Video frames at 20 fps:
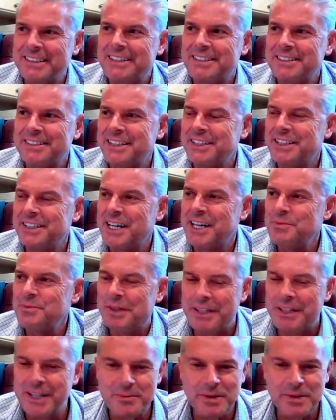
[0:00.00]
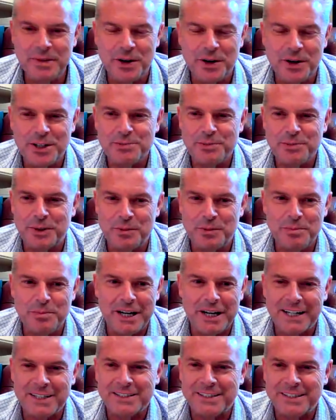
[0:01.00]
I said to him, you give me a hospital
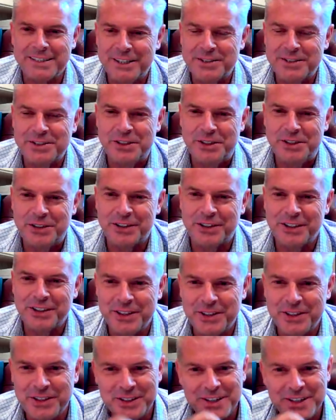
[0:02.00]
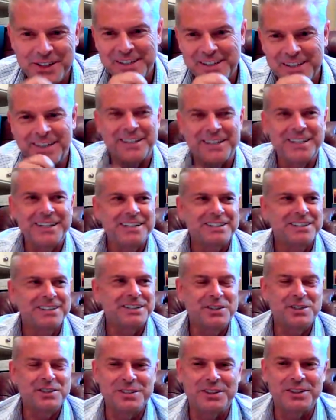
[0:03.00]
pass there, Stuart, you know, to
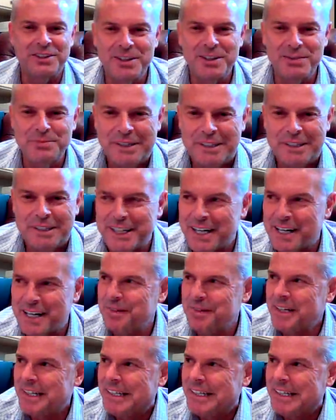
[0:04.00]
use the rugby term.